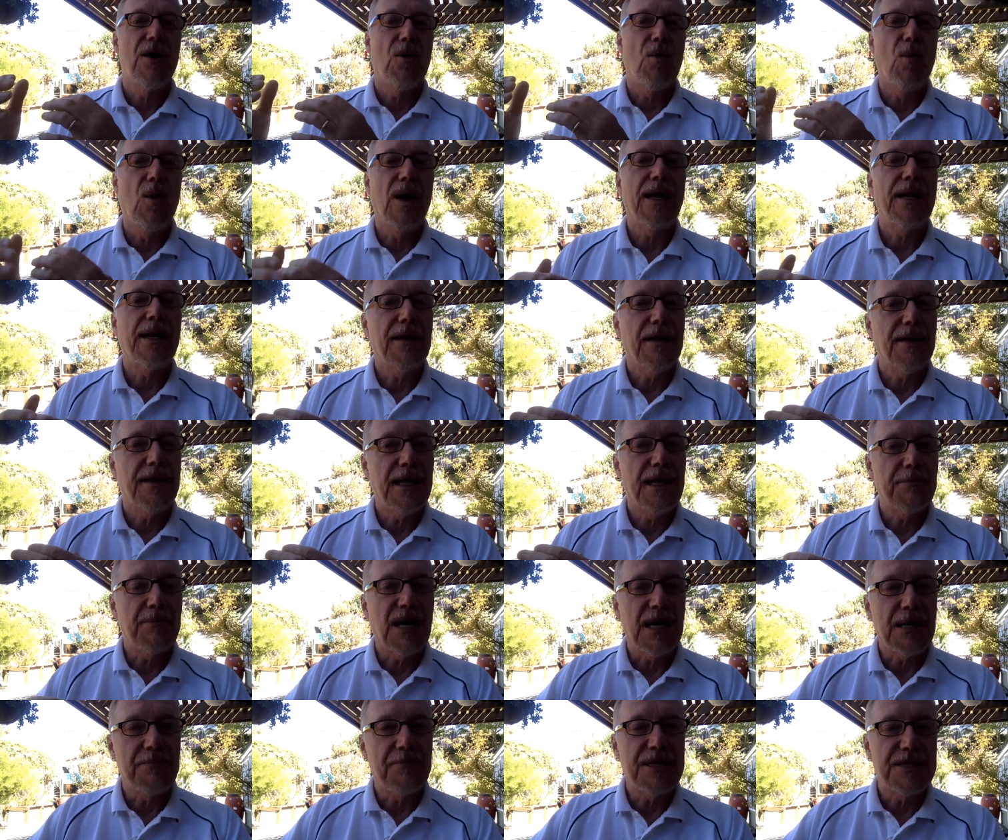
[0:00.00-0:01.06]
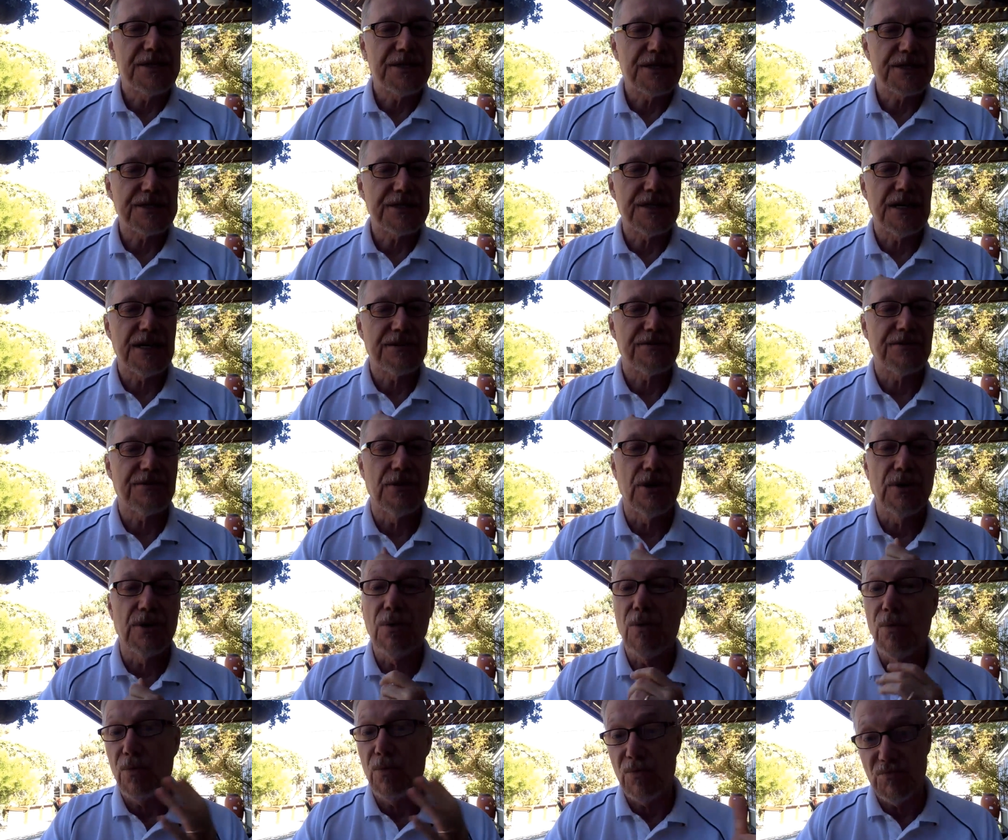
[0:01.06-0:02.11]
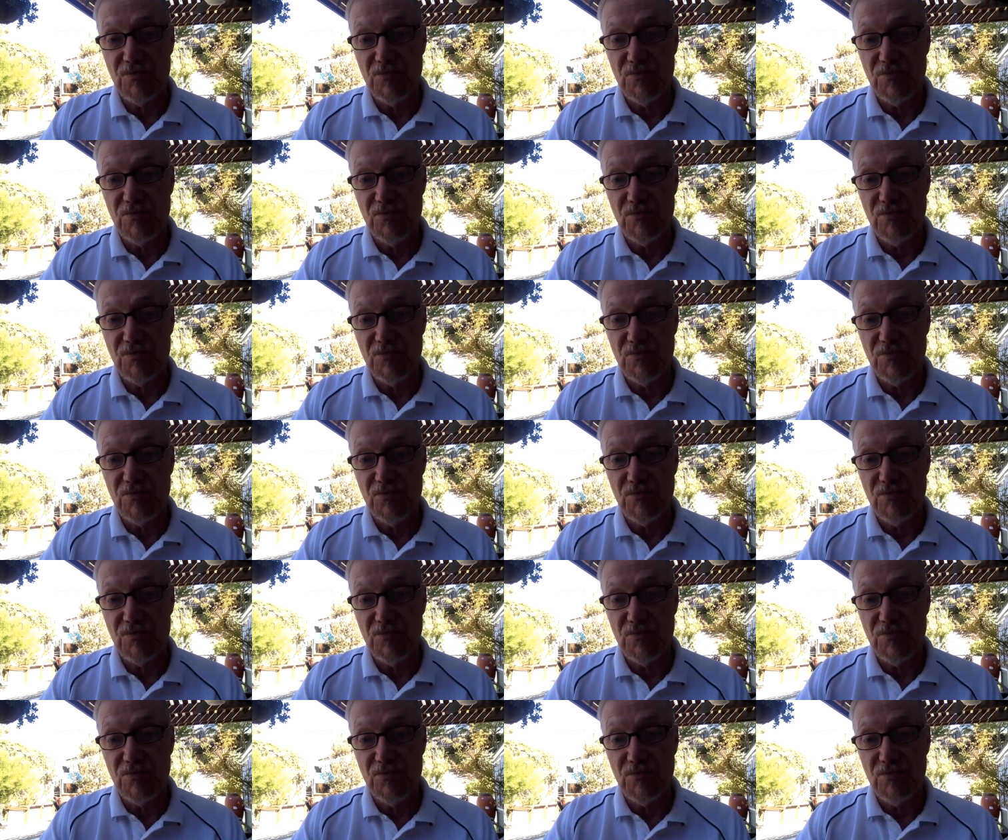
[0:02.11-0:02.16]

when they might be successful